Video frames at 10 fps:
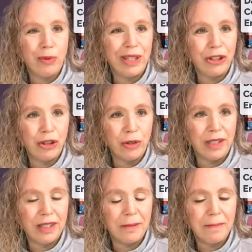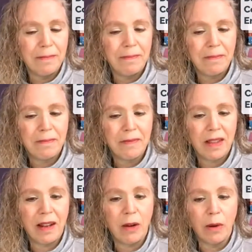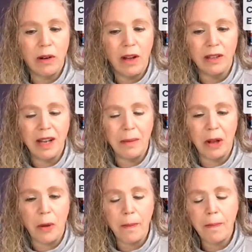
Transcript: Reassurance that I wrote a long time ago.